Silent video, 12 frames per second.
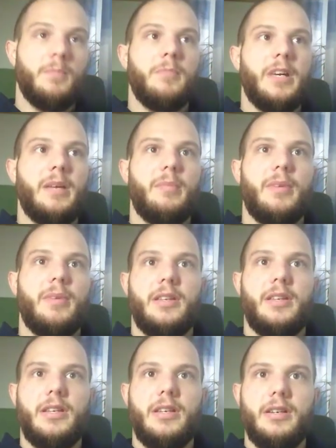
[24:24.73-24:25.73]
Maybe
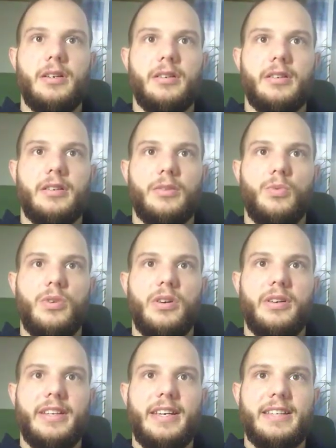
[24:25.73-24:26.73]
here, this
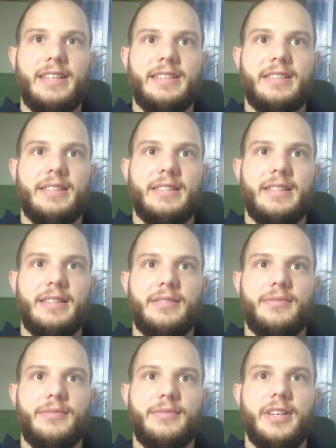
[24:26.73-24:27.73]
one. Yes, this
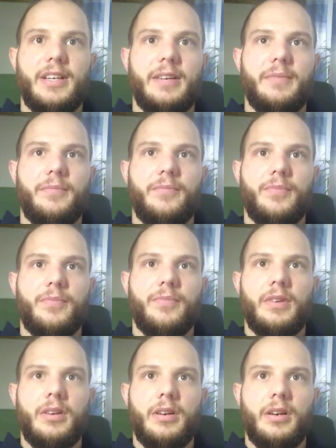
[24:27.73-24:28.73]
is fitting.
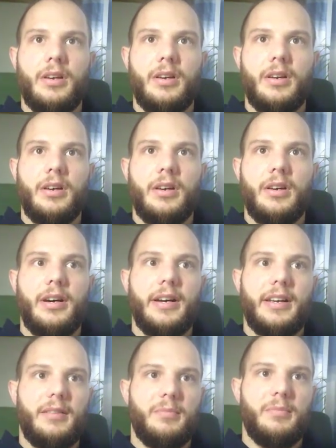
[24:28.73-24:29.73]
I
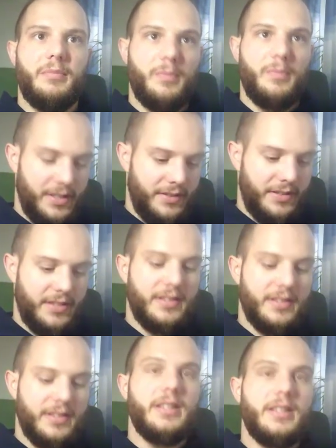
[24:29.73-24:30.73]
can place
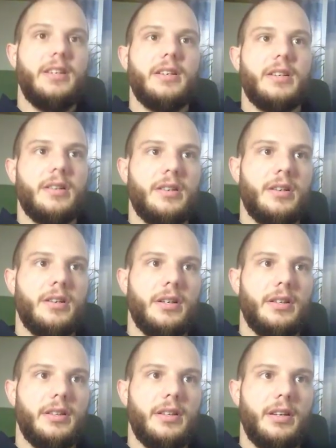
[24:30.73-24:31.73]
this here.
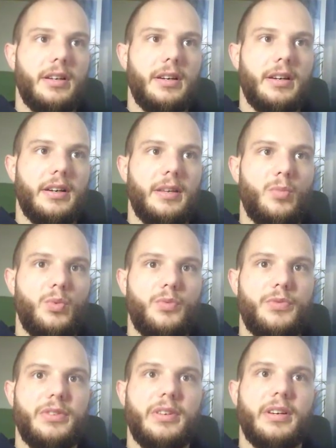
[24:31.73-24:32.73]
Then I can
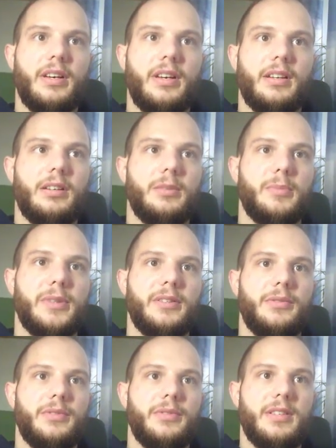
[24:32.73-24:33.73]
move this again a little bit
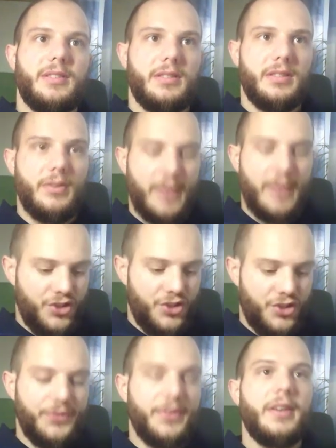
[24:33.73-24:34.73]
to this
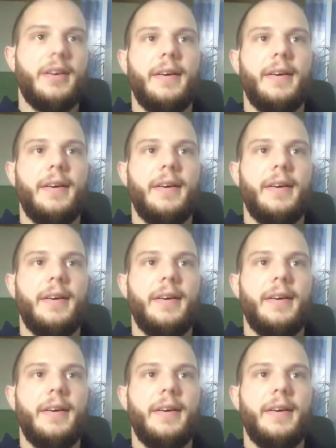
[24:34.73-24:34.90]
direction.